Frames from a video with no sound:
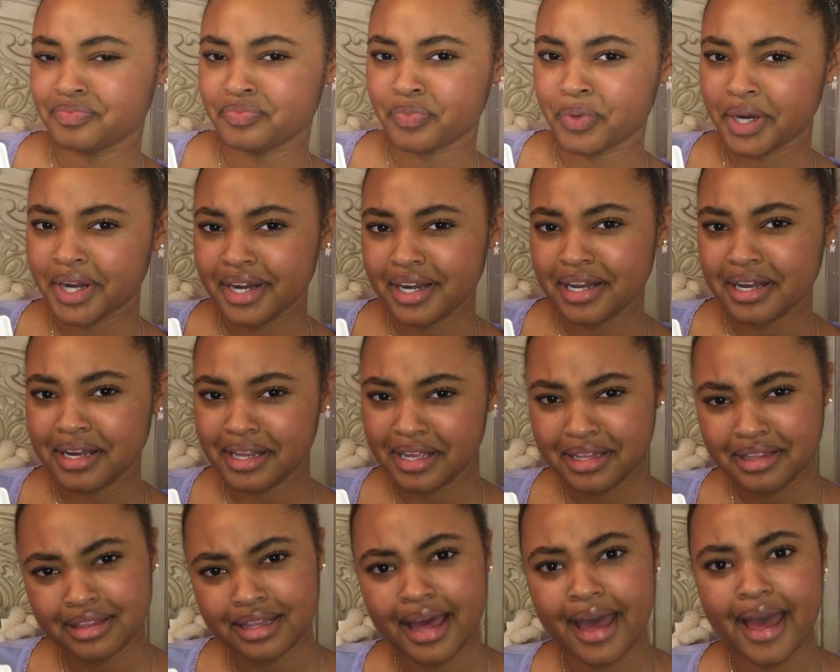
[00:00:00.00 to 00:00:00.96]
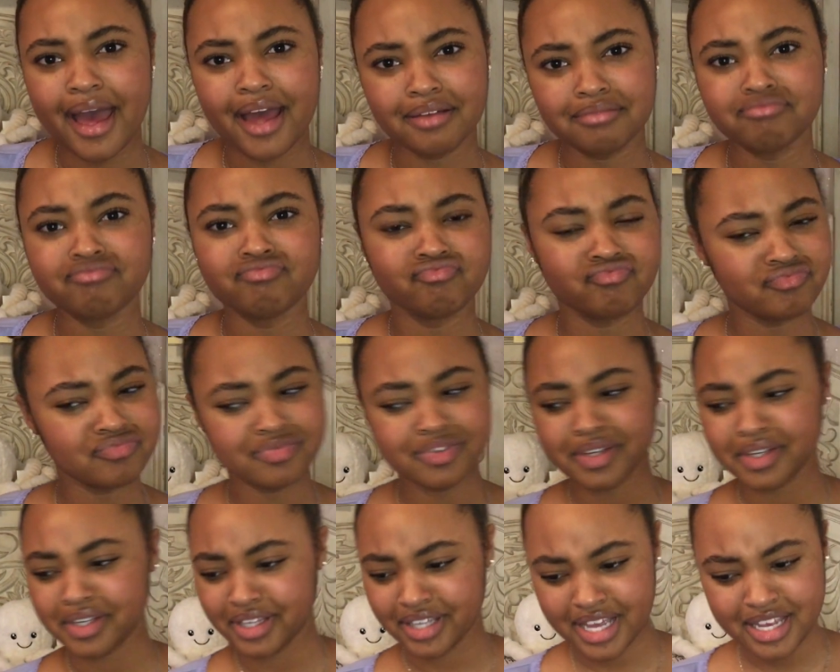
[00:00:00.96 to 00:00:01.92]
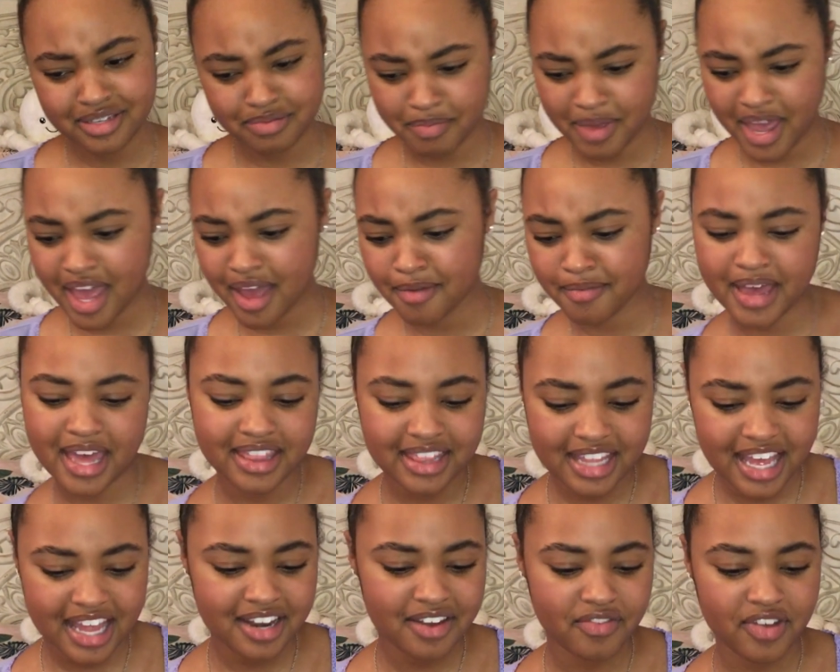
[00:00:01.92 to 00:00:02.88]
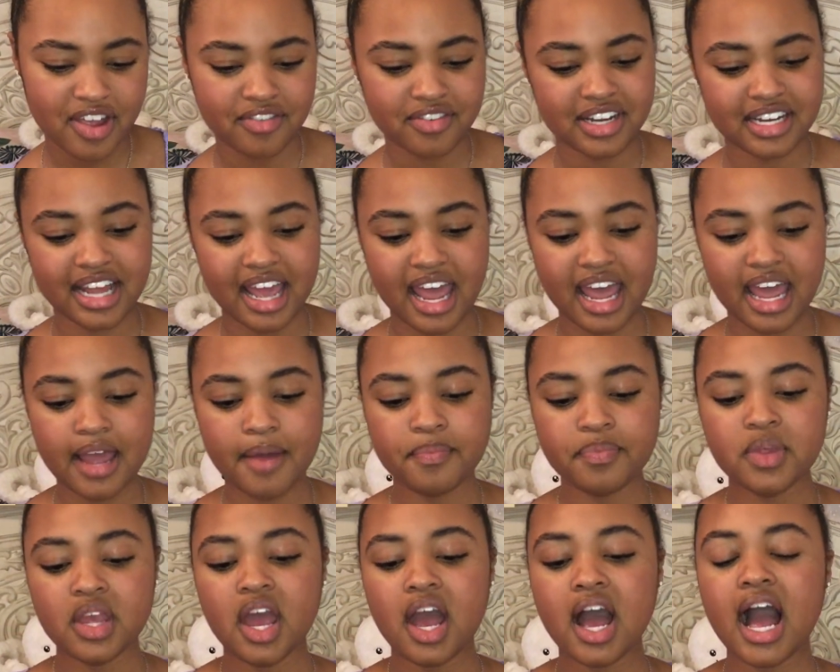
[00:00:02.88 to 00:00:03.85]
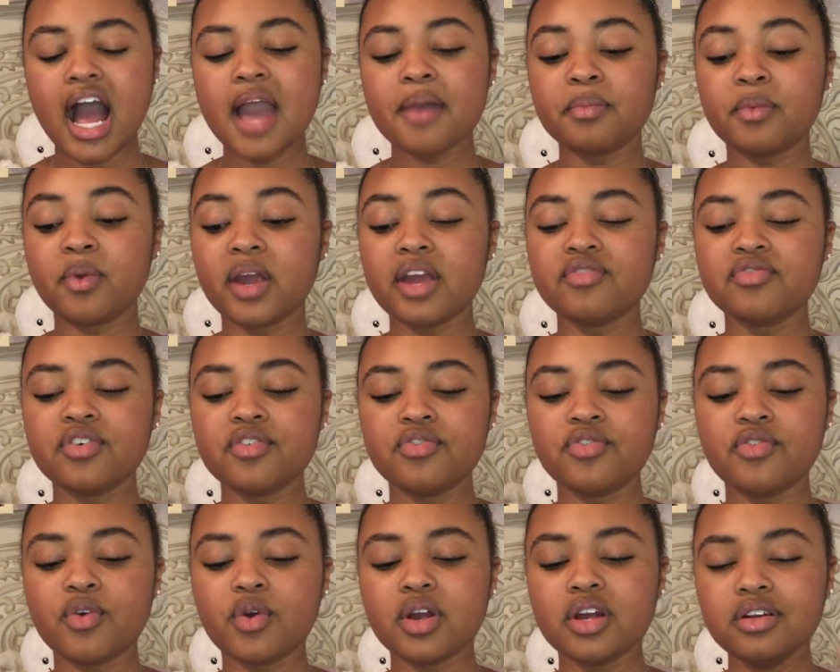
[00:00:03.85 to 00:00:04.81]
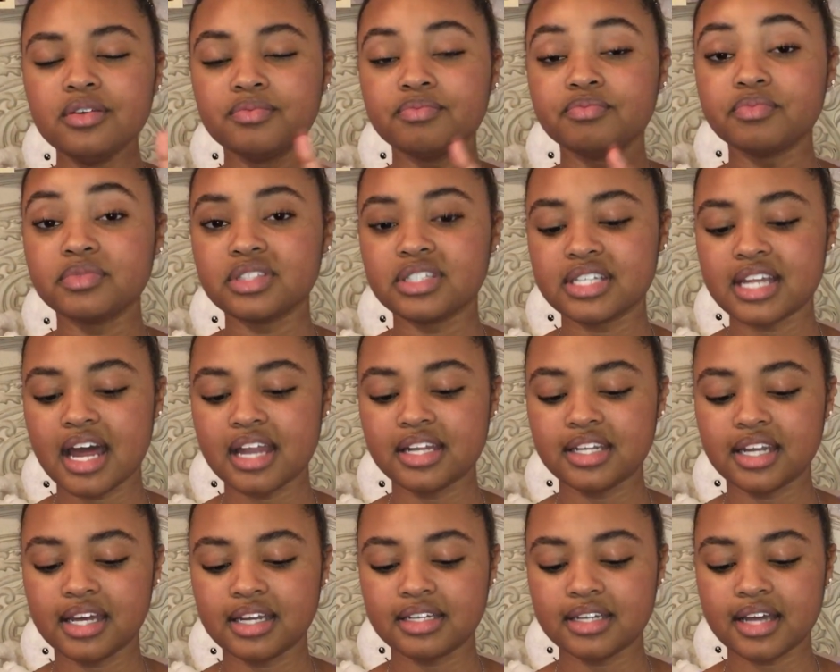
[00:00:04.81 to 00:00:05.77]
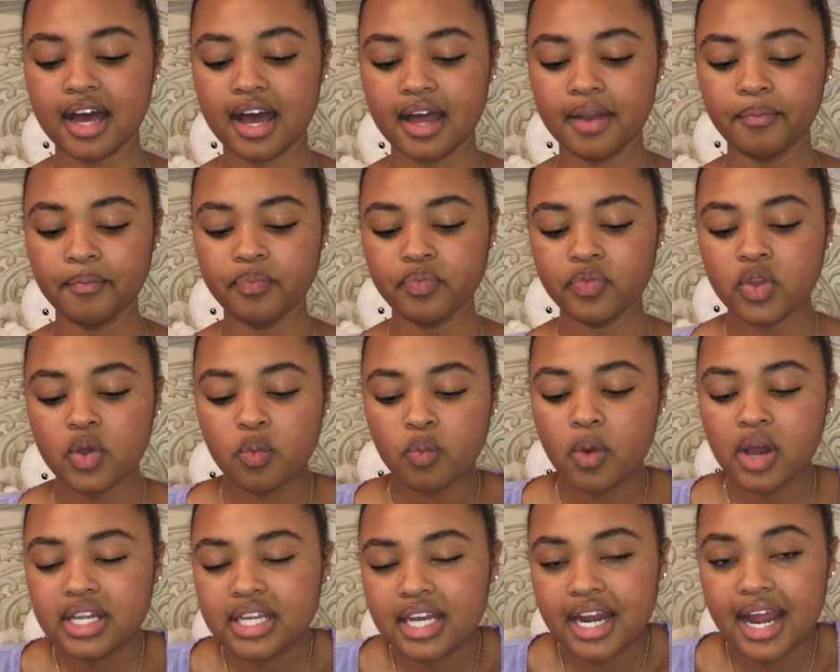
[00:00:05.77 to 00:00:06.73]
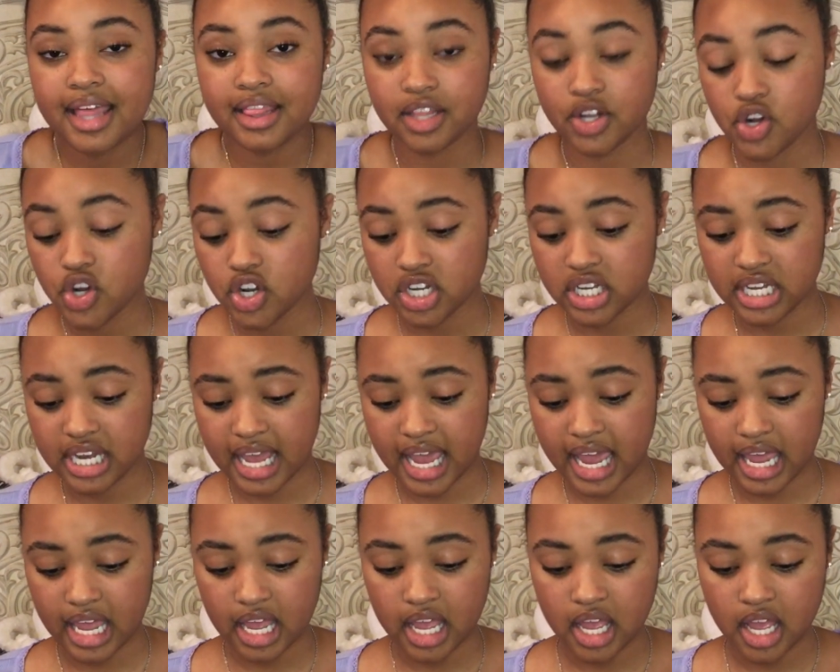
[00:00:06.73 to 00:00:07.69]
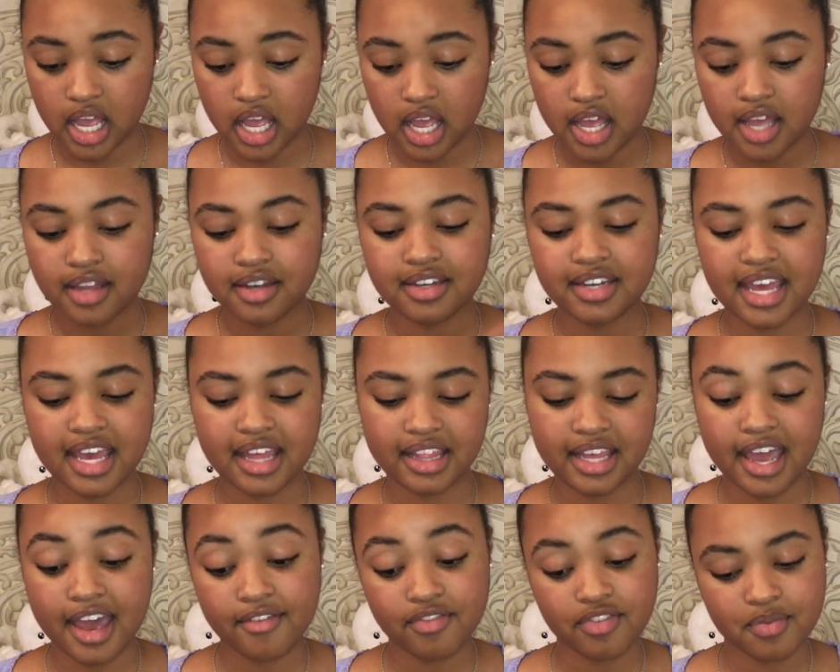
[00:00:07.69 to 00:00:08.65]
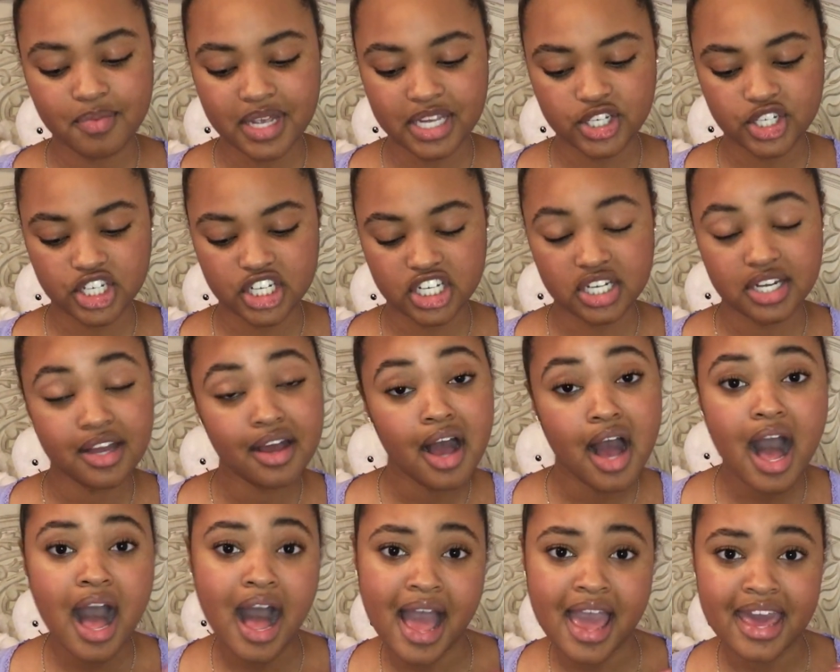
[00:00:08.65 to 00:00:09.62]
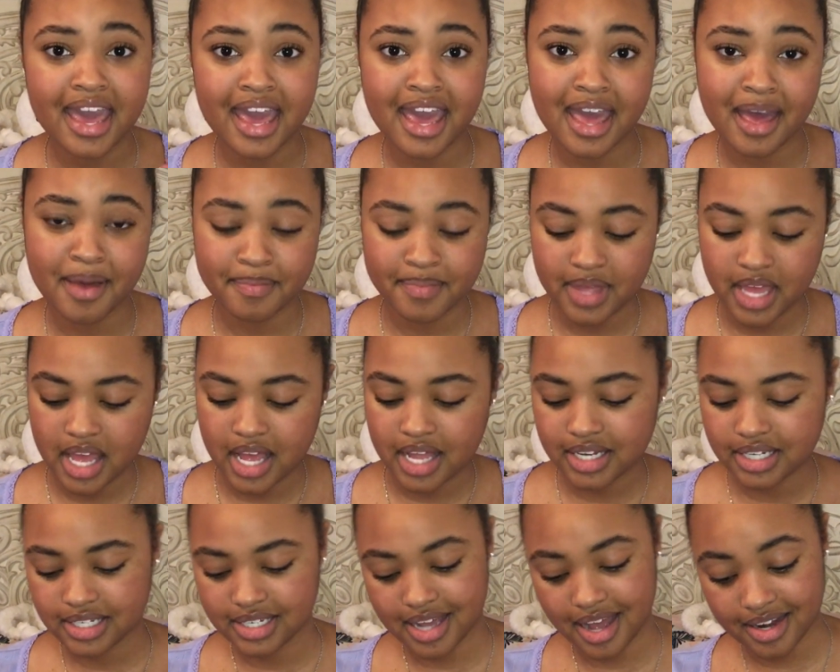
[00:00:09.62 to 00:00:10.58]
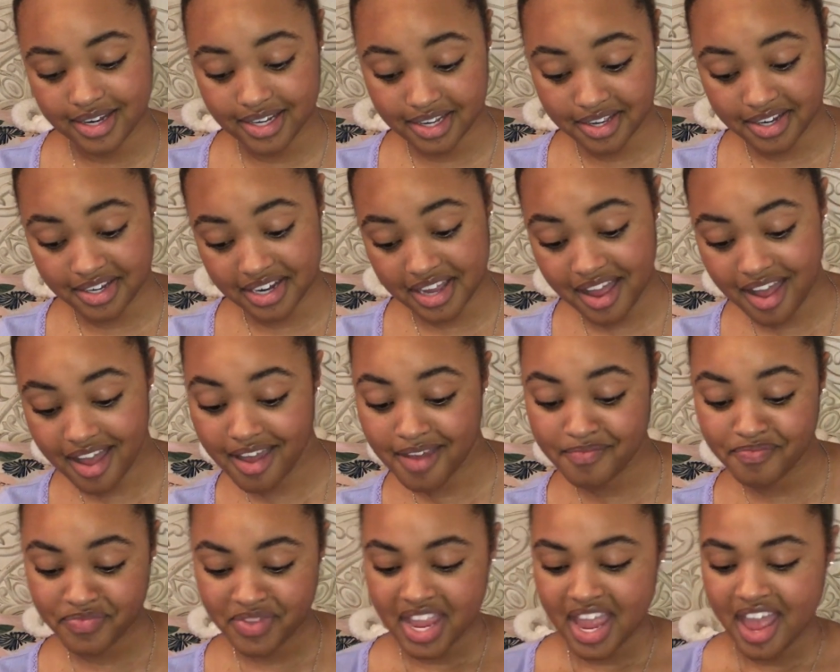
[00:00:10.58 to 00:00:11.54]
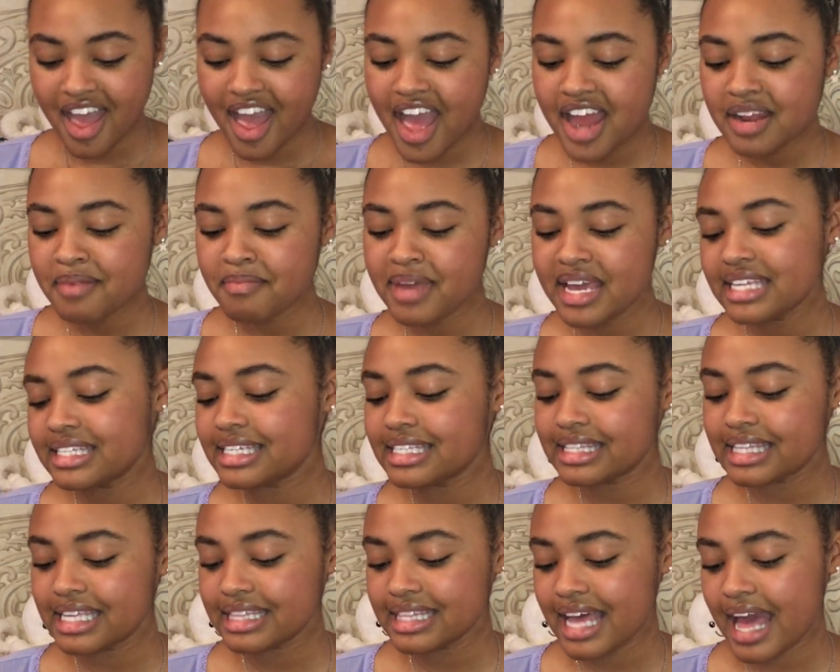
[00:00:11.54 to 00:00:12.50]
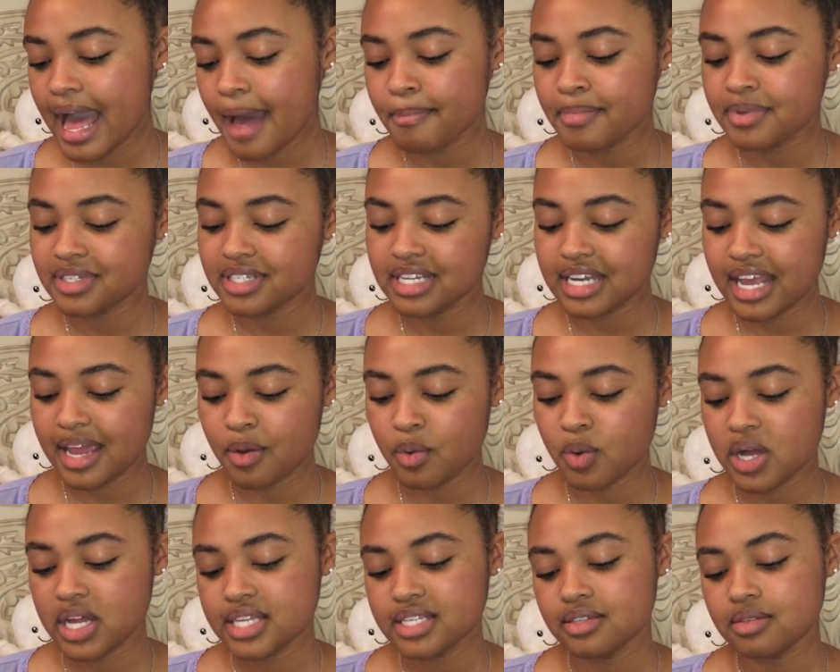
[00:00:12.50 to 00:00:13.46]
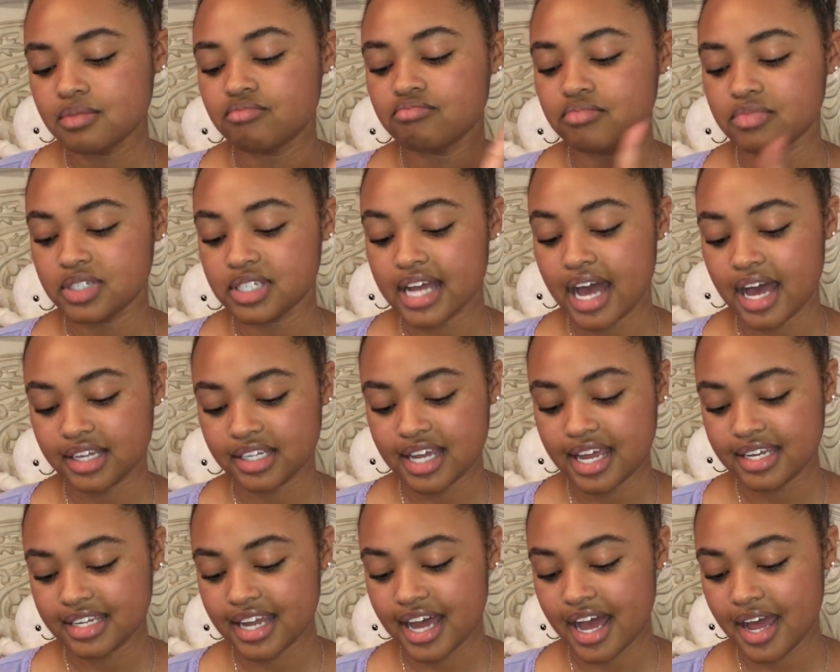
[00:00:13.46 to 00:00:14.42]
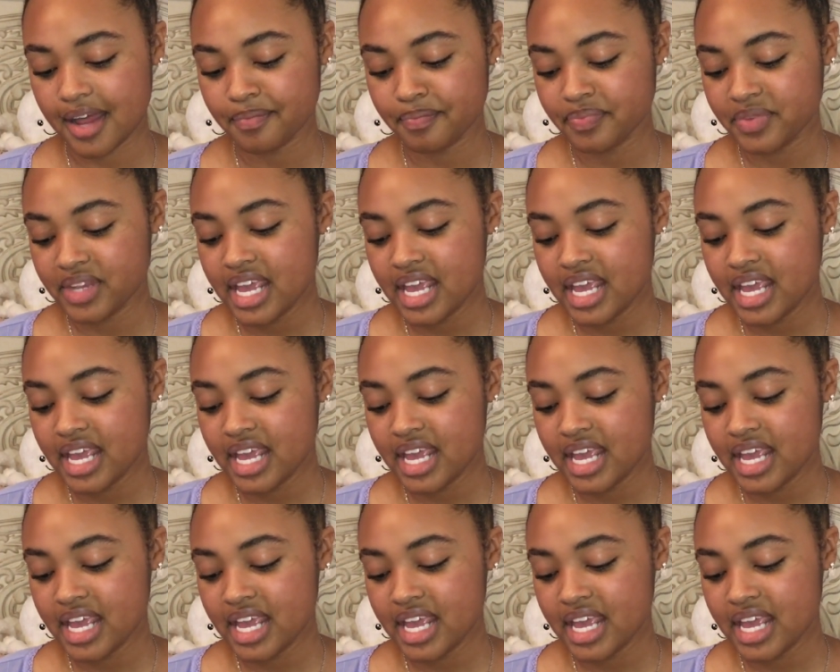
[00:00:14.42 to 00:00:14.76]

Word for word: we're gonna need that. Yes, ma'am. At the end of every day, I'm grateful for dot dot dot. What did I learn today? Daily affirmation. I am dot dot dot. An amazing thing that happened today was dot dot dot.